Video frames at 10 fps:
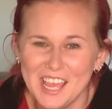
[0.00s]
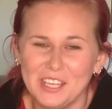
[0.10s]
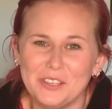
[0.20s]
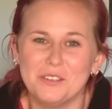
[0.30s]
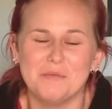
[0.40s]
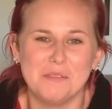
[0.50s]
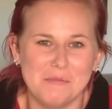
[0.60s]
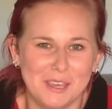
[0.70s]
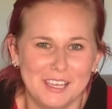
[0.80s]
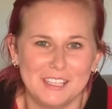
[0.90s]
you can be
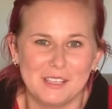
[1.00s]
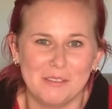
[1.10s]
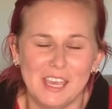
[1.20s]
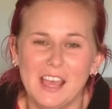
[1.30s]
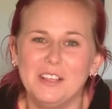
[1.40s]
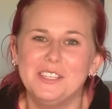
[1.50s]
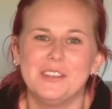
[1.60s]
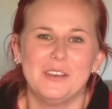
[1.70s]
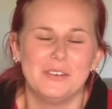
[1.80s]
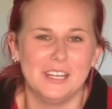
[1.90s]
making something else so
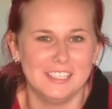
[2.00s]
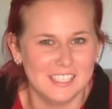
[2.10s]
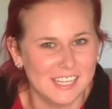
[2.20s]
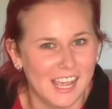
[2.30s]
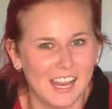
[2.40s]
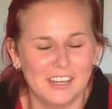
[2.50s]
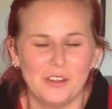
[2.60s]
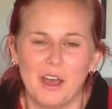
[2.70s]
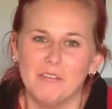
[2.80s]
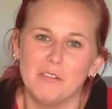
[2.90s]
that when it's done, you'll
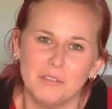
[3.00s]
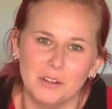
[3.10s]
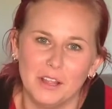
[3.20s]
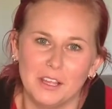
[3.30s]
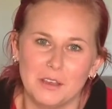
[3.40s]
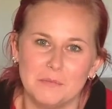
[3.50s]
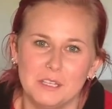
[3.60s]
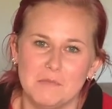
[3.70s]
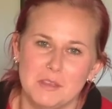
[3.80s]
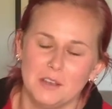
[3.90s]
have a full and
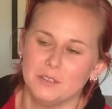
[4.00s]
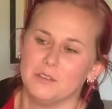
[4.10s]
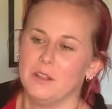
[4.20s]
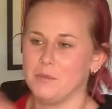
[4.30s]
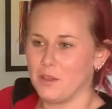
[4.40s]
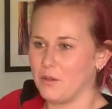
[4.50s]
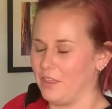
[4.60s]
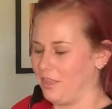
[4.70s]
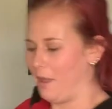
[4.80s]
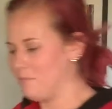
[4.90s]
complete meal. So let me go get that.